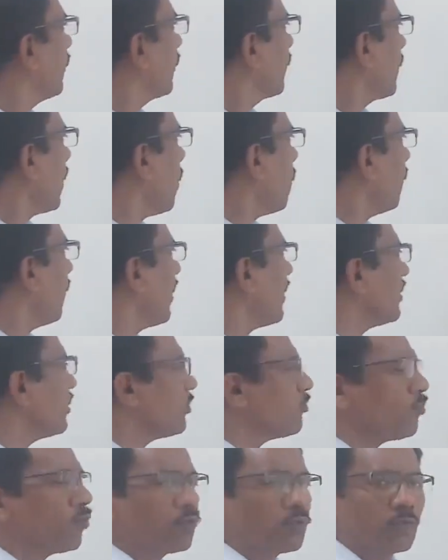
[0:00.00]
Now
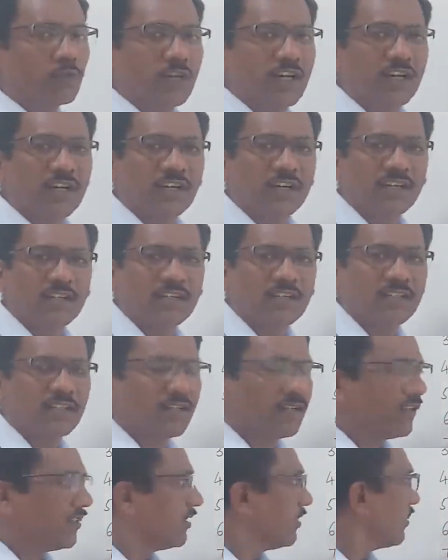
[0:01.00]
let's move to
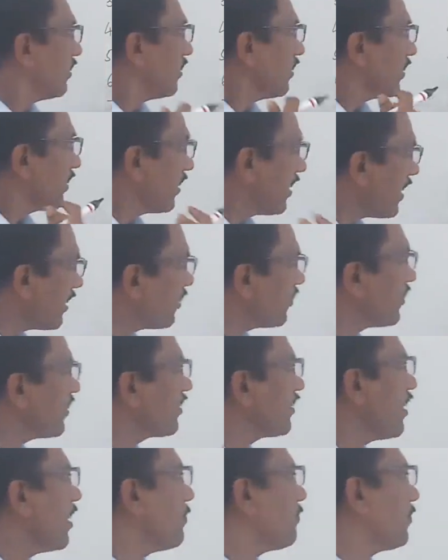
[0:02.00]
the next
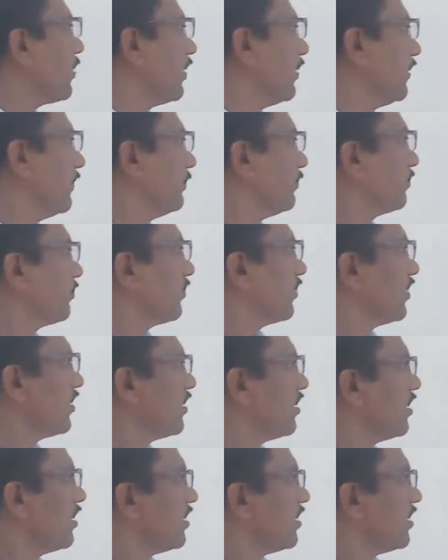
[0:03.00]
example.